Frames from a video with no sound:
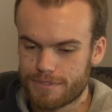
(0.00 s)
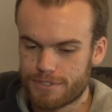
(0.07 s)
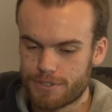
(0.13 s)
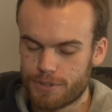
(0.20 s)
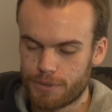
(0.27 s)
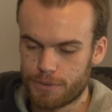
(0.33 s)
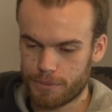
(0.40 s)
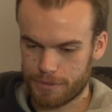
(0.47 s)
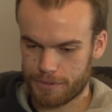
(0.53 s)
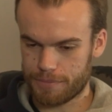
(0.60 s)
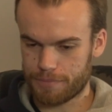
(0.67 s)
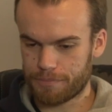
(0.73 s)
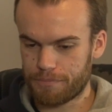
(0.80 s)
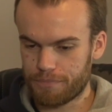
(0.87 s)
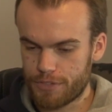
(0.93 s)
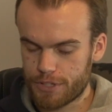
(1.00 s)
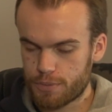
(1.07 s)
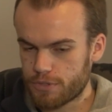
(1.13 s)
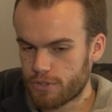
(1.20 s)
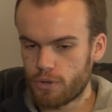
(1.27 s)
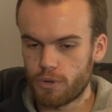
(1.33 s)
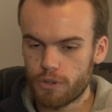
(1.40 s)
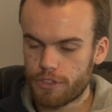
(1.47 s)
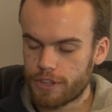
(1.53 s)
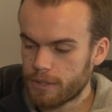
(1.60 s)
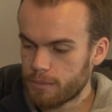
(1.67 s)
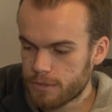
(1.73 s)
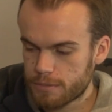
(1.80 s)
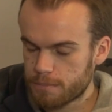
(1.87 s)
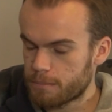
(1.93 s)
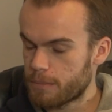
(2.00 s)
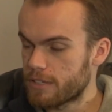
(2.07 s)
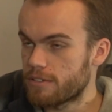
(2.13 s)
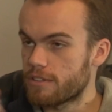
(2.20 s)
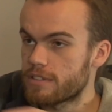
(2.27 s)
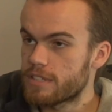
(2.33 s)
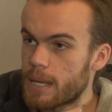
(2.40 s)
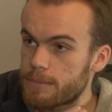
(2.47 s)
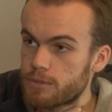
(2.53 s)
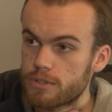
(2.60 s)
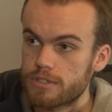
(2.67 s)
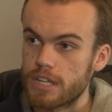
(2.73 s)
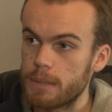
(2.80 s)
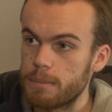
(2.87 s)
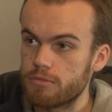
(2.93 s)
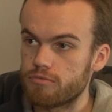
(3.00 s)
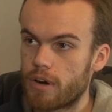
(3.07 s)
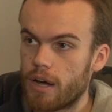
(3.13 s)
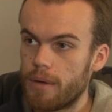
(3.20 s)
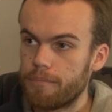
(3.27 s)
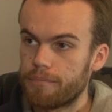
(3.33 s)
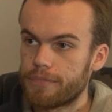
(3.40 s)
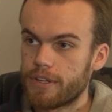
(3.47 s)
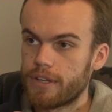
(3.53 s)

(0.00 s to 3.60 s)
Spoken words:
So this was a whole thing. It was basically the same sort of setup as RAW,